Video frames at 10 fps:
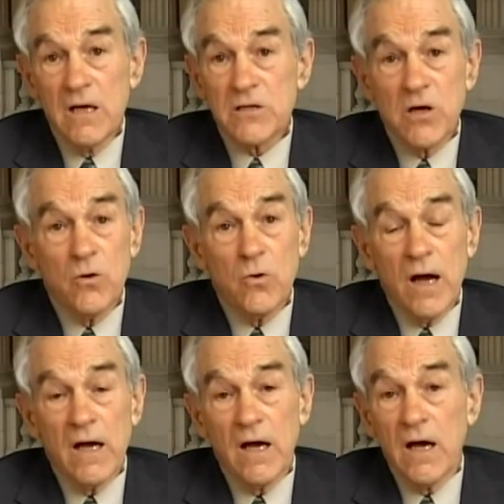So
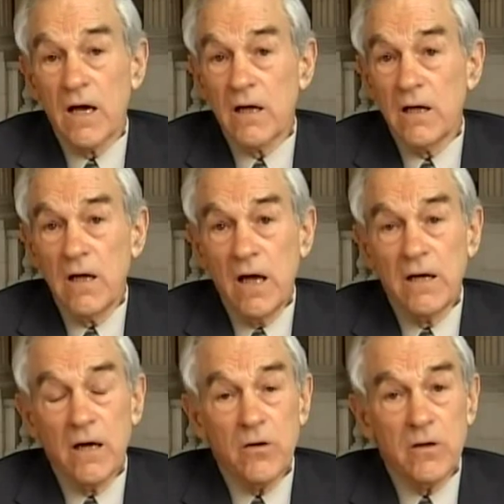
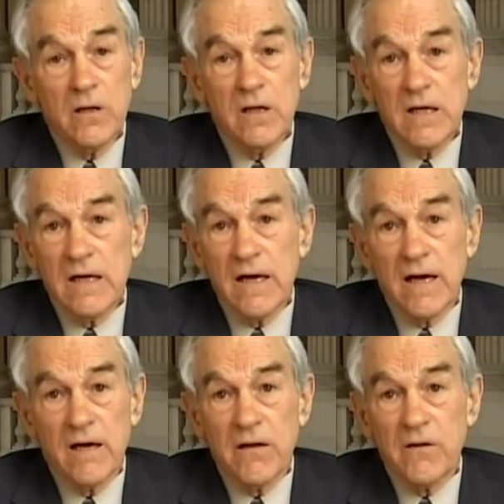no,
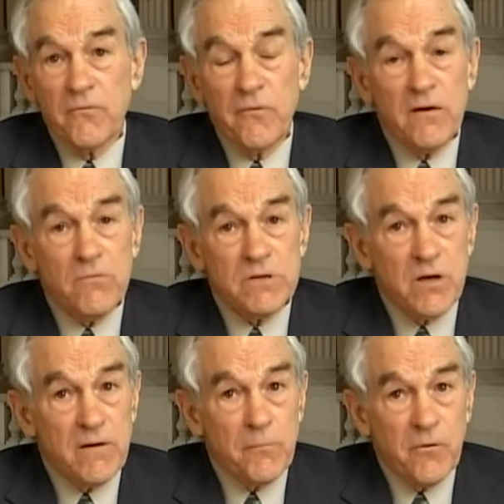the Federal
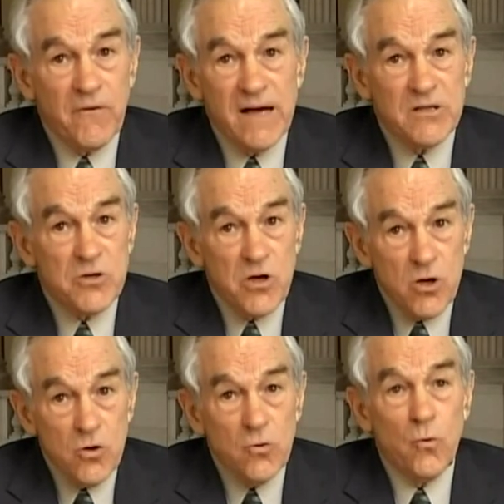Reserve provides
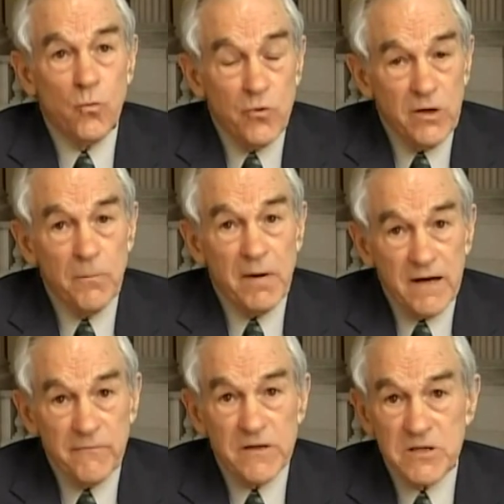no real
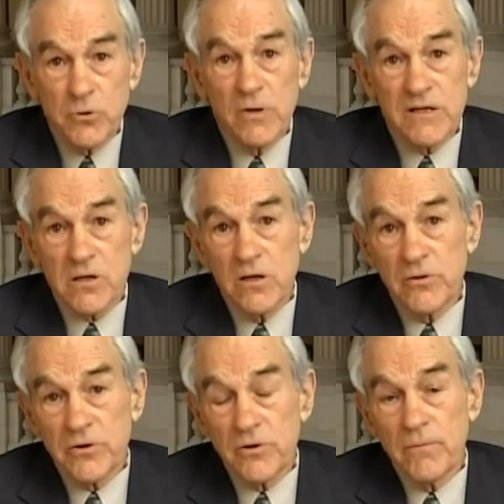benefits to us
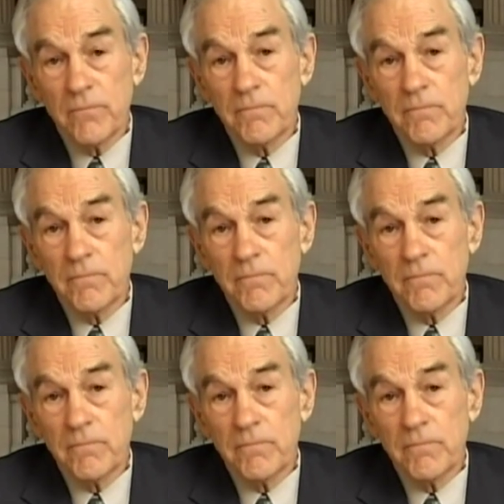long term.